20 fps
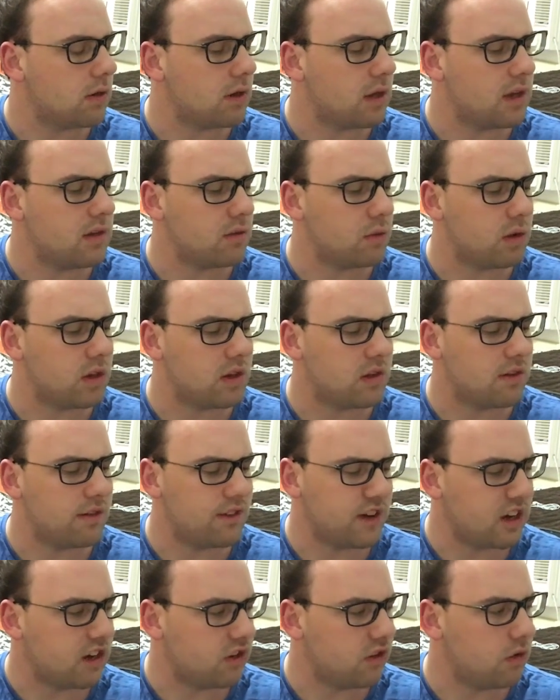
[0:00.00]
as well as
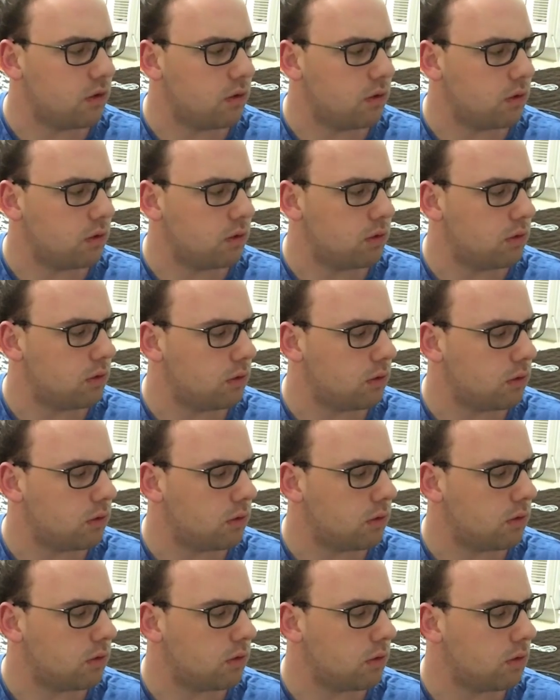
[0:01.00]
fictional,
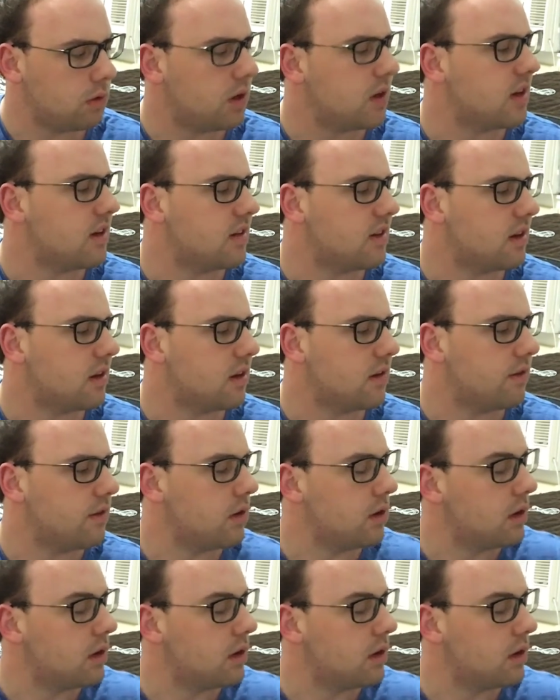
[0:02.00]
well, not necessarily,